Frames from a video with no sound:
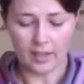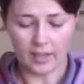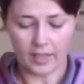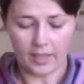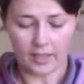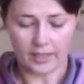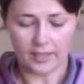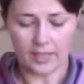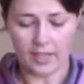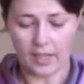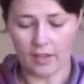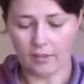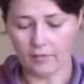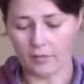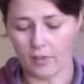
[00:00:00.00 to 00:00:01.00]
and
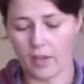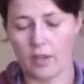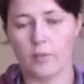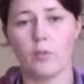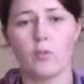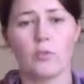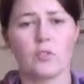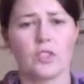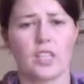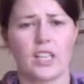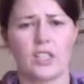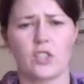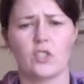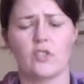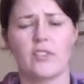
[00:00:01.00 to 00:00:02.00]
have horse
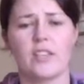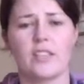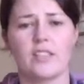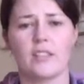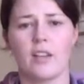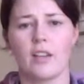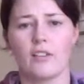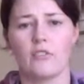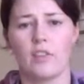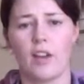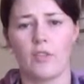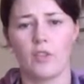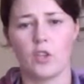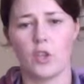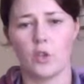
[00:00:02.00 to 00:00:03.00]
sanctuaries
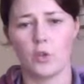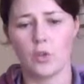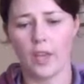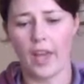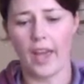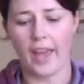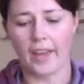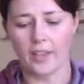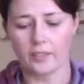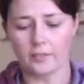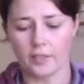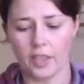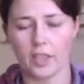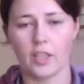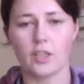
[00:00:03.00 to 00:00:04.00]
around the UK,
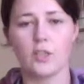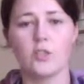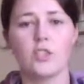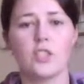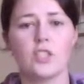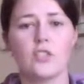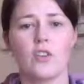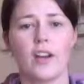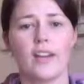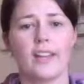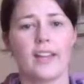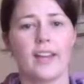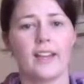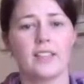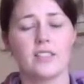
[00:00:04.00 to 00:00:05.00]
and I usually try
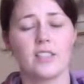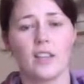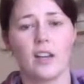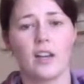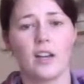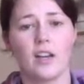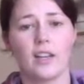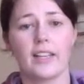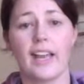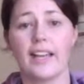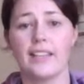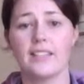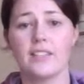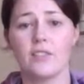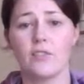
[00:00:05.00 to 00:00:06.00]
and get a
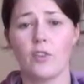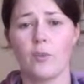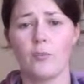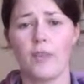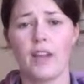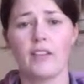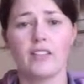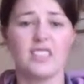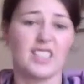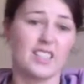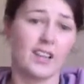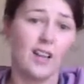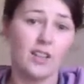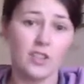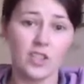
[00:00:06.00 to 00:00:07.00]
calendar from there. I
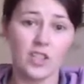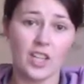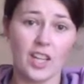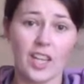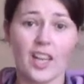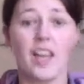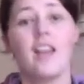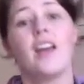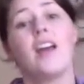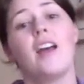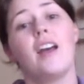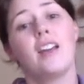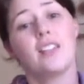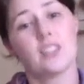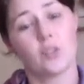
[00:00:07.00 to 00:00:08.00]
did last year,
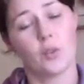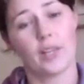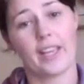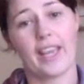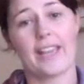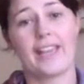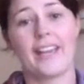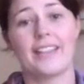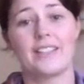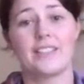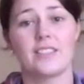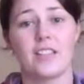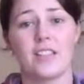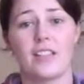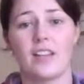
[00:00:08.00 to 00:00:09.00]
so I get a
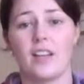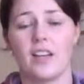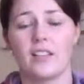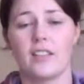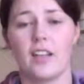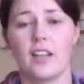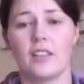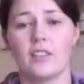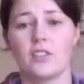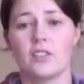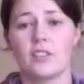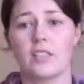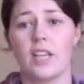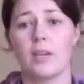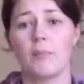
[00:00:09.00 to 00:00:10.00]
calendar and I
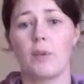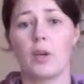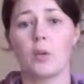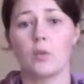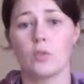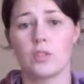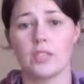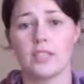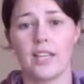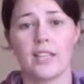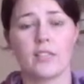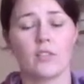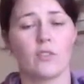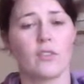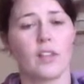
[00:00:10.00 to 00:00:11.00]
keep my horsey
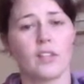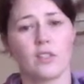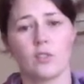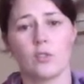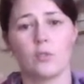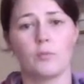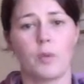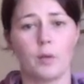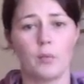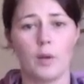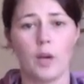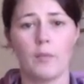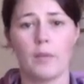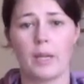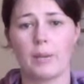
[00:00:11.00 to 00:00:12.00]
dates on there, so do all my
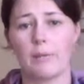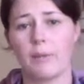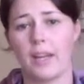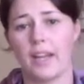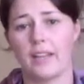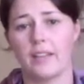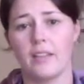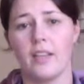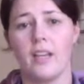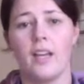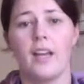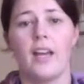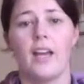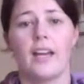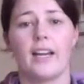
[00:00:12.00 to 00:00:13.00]
worming plan
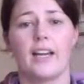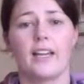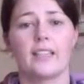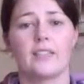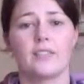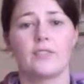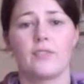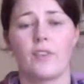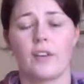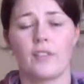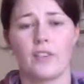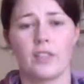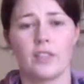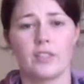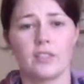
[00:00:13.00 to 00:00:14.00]
and
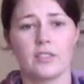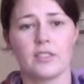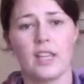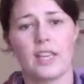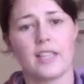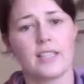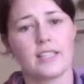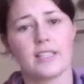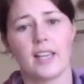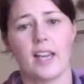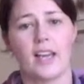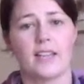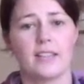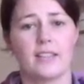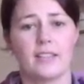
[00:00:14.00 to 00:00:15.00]
farrier dates
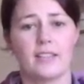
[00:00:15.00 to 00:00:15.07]
and